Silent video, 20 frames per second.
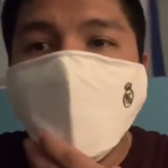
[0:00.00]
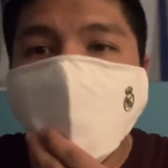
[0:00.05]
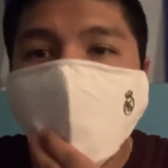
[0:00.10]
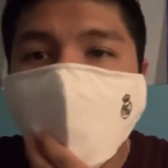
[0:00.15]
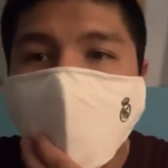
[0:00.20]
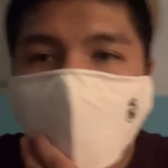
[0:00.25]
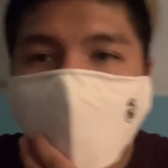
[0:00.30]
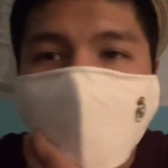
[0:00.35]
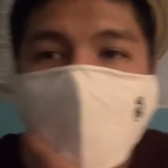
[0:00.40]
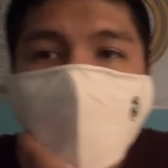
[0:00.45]

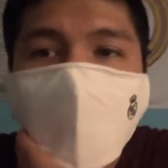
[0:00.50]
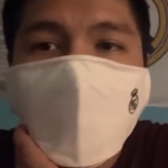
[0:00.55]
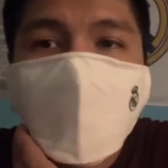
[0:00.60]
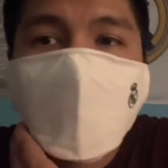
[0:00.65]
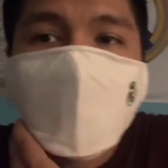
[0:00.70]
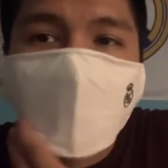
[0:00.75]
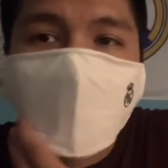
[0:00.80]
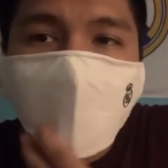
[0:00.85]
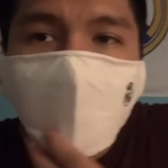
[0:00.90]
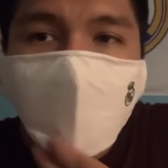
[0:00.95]
I think it is
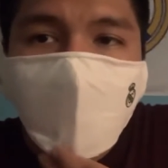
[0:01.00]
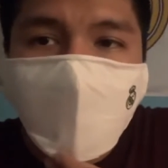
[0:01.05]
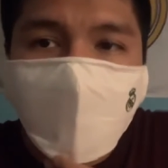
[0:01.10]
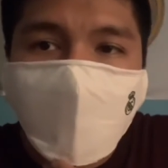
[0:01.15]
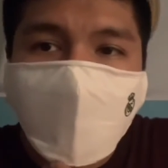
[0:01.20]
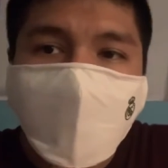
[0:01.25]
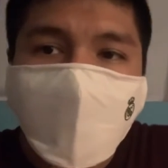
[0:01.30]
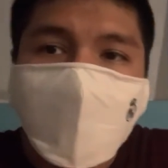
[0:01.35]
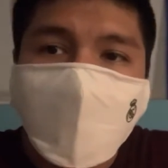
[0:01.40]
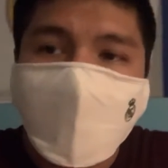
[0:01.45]

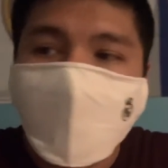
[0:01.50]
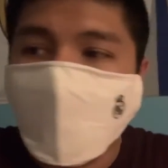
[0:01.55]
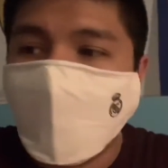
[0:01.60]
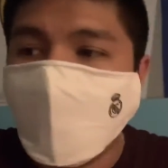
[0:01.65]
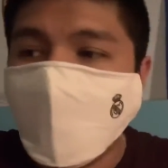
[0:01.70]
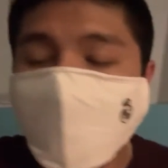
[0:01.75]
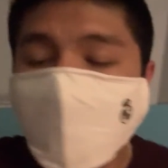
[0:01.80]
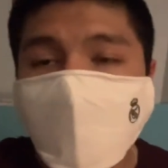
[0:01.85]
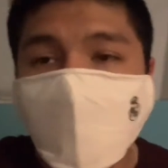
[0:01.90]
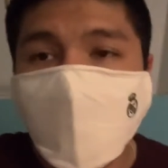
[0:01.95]
washable, so I'm
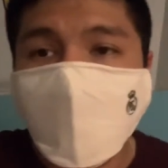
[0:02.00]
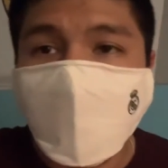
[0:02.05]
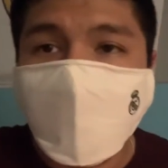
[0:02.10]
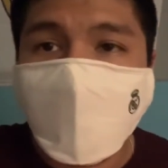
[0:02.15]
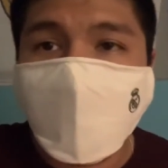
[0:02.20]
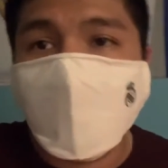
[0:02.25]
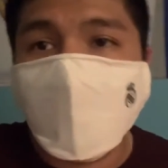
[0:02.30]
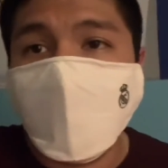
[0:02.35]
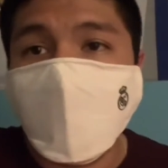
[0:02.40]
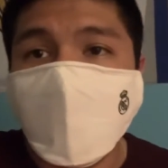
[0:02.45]
pretty sure
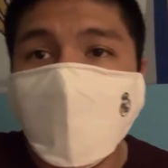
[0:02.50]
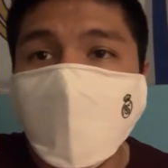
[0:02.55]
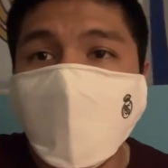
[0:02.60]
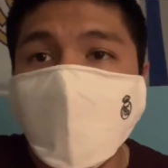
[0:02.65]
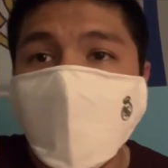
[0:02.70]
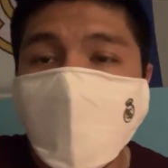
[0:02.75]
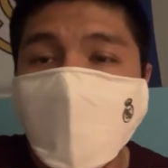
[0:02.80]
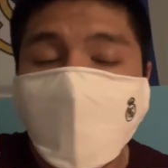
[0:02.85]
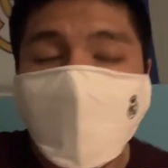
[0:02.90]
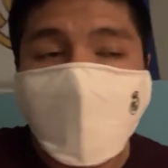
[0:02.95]
it's
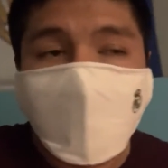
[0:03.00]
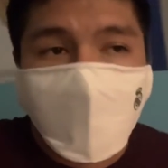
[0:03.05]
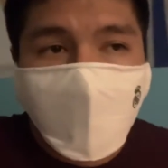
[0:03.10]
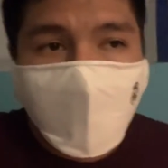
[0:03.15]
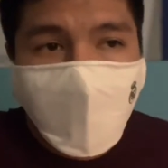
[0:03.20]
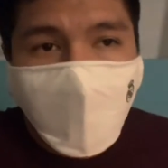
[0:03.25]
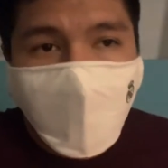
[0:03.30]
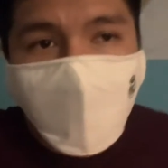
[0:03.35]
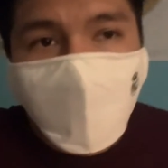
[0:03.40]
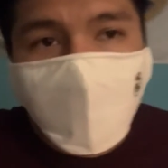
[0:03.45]
washable.
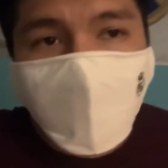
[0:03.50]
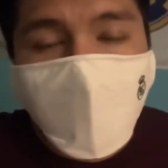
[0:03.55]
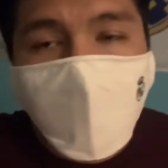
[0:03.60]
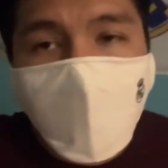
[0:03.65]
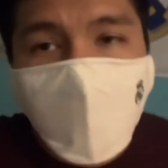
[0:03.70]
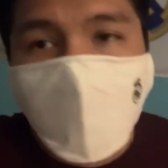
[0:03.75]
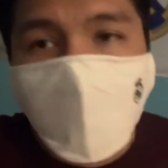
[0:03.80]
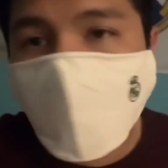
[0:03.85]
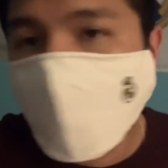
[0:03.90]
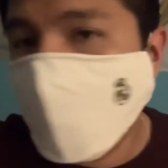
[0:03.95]

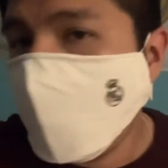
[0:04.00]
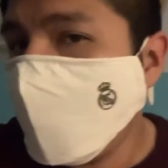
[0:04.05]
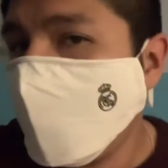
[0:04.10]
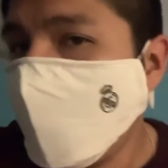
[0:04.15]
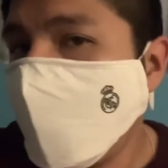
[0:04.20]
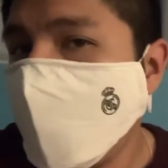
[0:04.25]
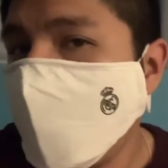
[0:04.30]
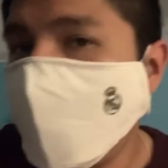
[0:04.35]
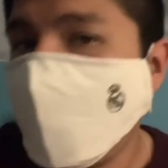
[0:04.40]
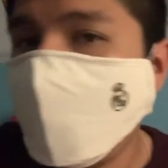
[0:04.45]
Either or,
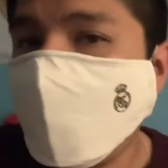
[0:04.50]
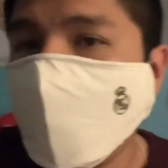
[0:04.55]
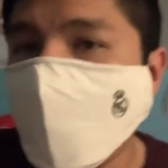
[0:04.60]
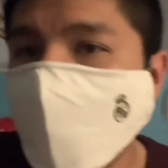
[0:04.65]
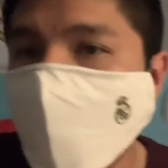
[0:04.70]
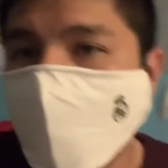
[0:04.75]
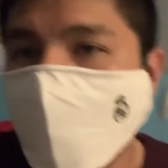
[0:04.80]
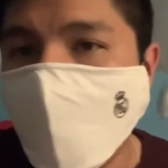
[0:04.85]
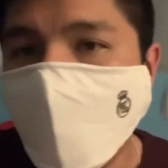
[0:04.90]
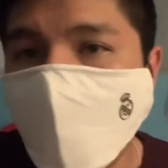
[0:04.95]
though,
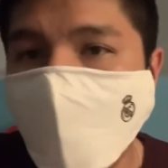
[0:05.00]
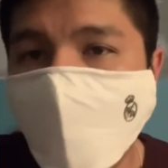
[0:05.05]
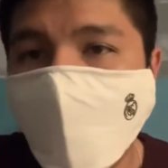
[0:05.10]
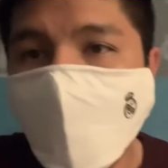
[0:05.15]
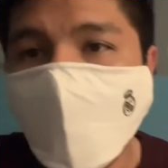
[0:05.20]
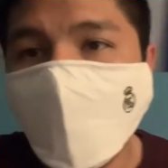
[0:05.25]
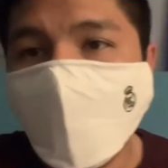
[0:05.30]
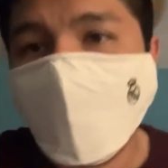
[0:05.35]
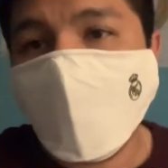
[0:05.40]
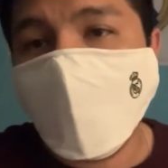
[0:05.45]
I mean,
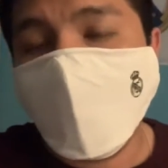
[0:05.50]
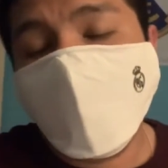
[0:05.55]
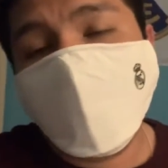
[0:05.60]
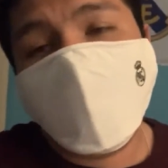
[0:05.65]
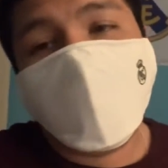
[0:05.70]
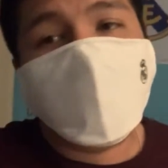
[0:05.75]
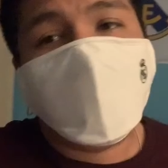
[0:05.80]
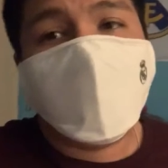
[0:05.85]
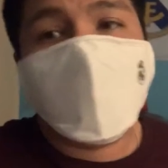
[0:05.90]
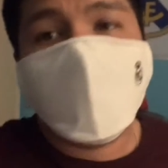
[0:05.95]
I'm I
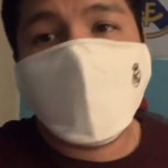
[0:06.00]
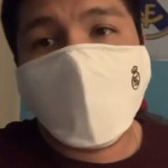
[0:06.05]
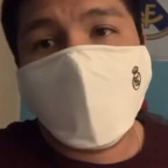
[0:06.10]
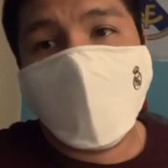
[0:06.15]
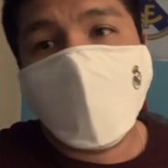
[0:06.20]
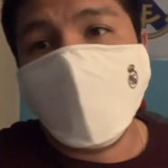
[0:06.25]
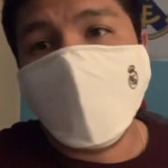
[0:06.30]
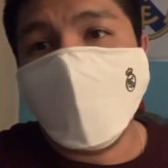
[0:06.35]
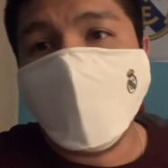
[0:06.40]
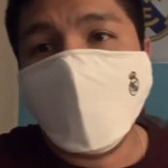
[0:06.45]
will eventually get
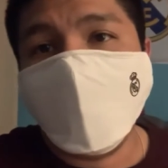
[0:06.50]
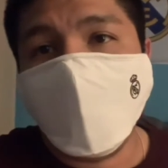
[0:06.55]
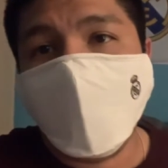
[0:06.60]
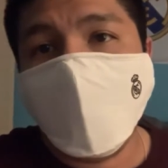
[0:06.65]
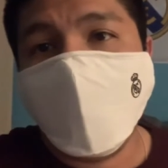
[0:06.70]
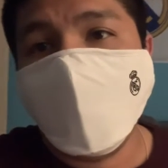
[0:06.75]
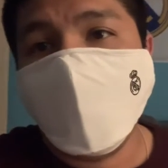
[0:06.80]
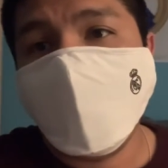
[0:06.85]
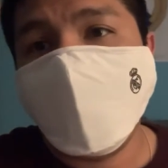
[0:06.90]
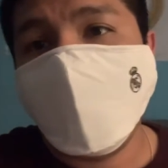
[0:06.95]
more
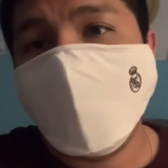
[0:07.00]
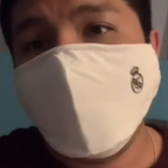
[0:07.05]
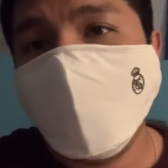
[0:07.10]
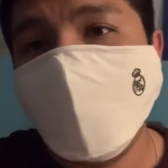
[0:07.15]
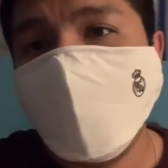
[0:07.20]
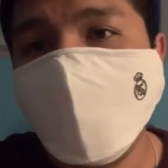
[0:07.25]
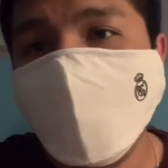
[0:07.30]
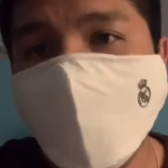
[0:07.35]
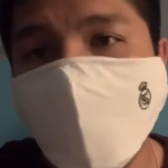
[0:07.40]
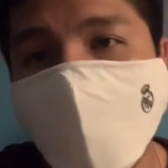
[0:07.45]
masks
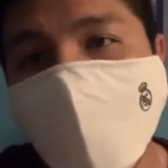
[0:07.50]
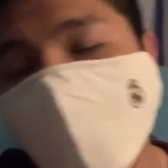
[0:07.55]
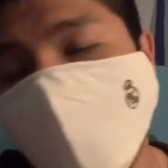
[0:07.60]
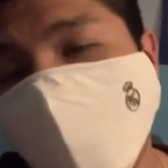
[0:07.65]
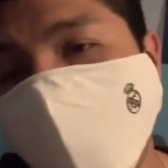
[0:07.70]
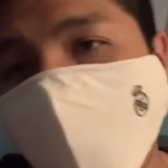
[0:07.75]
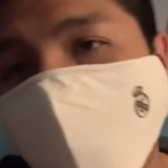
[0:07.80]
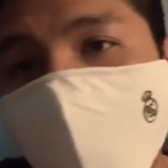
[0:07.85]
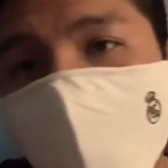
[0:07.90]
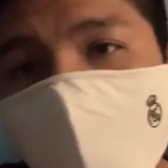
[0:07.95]
because of the
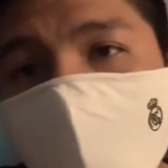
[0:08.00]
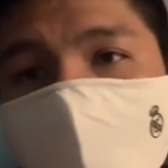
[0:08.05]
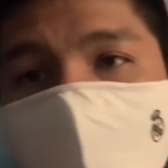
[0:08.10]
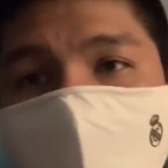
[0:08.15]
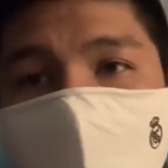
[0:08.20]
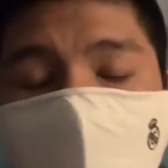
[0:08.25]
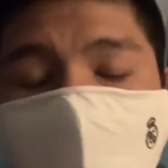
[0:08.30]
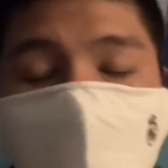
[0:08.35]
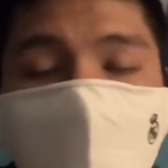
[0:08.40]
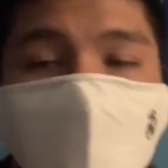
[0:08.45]

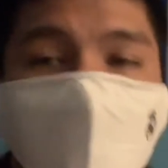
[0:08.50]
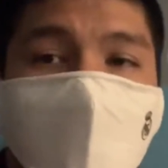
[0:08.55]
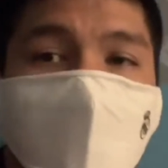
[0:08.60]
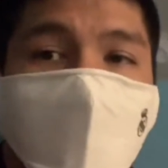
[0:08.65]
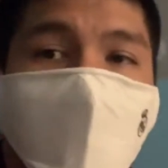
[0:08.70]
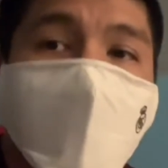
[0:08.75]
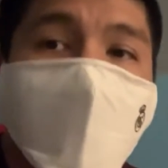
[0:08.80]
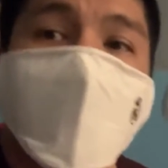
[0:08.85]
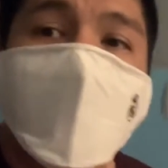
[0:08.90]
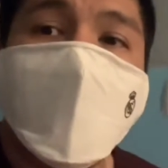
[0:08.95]
pandemic, so why
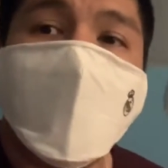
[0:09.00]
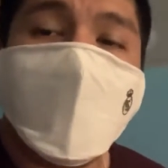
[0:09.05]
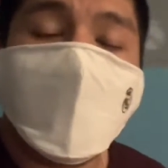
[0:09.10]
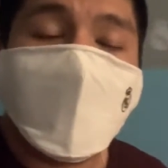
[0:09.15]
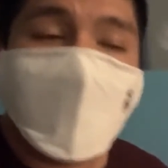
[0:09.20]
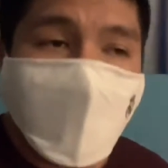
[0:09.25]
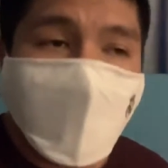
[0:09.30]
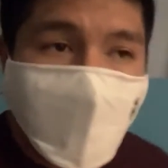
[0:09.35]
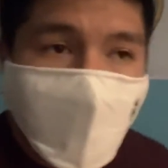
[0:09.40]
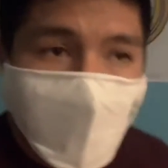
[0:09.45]
not?
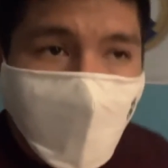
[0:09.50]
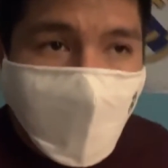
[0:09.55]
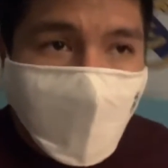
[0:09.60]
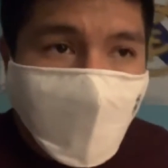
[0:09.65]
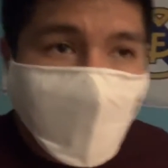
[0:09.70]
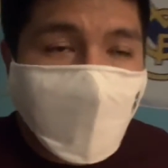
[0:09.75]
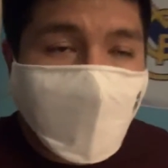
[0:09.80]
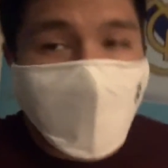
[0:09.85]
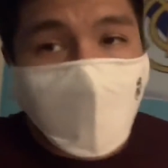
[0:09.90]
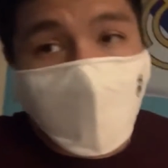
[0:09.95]

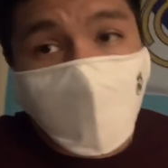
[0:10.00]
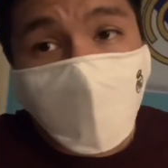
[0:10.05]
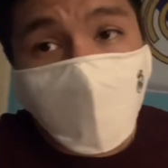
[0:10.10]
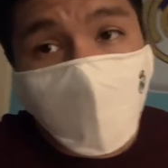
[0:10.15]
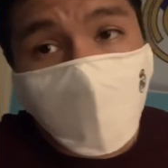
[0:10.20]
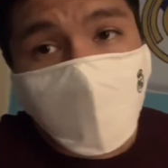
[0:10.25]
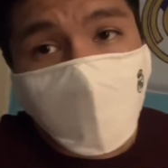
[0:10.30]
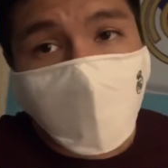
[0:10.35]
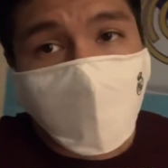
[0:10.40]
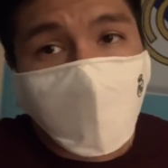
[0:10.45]
Just to be
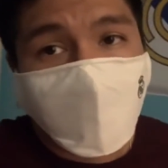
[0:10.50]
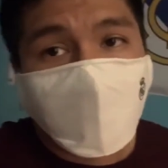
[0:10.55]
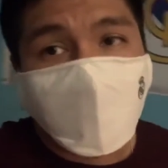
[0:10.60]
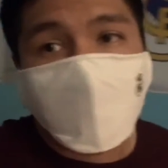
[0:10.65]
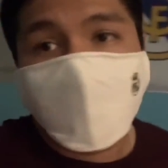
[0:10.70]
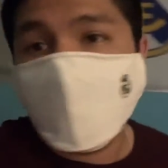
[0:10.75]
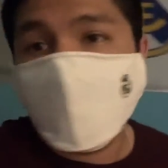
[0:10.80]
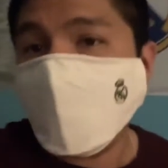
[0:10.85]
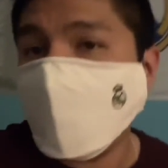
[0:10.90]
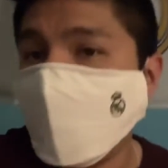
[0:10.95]
safe.
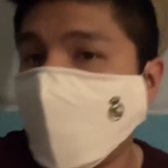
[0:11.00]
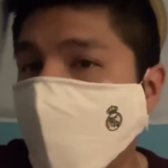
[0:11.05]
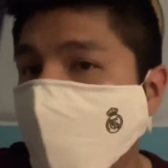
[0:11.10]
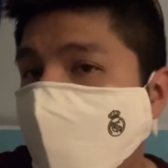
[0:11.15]
But